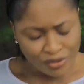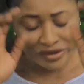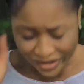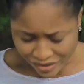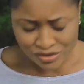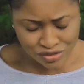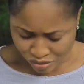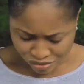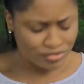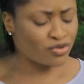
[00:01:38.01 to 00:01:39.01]
Okay,
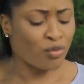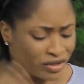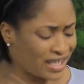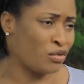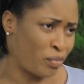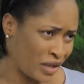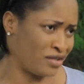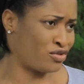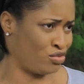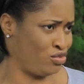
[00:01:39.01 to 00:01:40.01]
so what are you
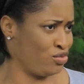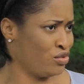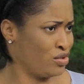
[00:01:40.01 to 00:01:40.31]
planning to do?